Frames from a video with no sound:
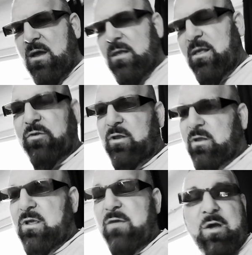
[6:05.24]
listen,
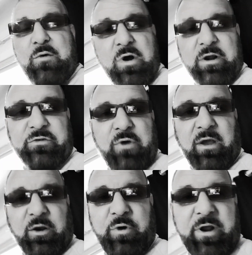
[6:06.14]
if I wanted to, I
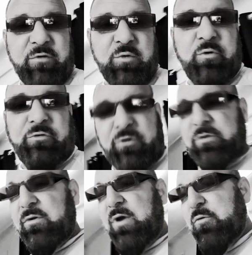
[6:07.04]
could win every war
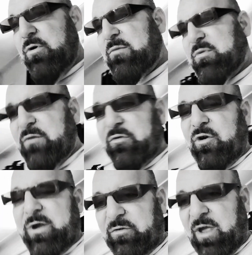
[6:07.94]
zone. I really believe so
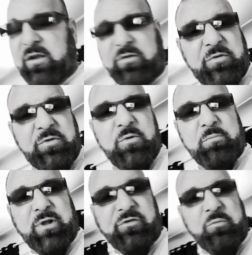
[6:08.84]
because I could sit there and
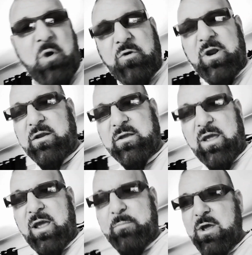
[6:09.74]
play smart and
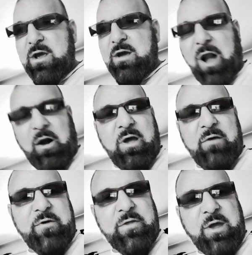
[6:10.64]
camp, but I don't have
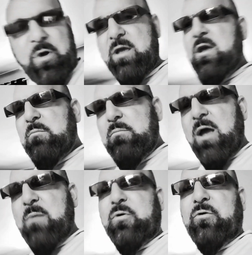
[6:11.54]
fun that way.
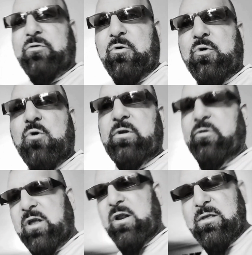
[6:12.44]
My personal goal is
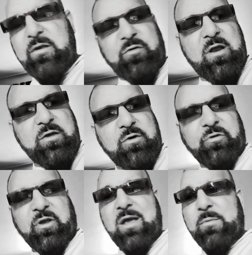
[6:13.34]
to get at least 10 kills
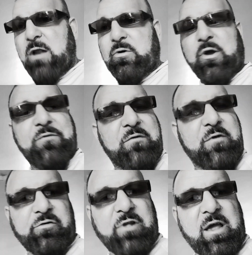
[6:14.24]
a game, and I don't care if I
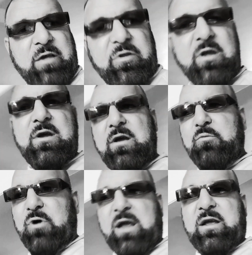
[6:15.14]
finish last.
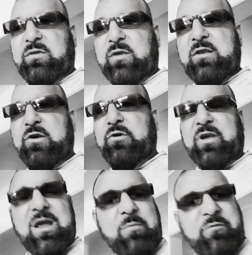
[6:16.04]
When I get 10 kills a
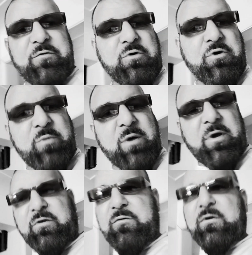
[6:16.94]
game, I feel good about
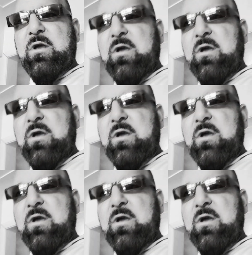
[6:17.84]
myself.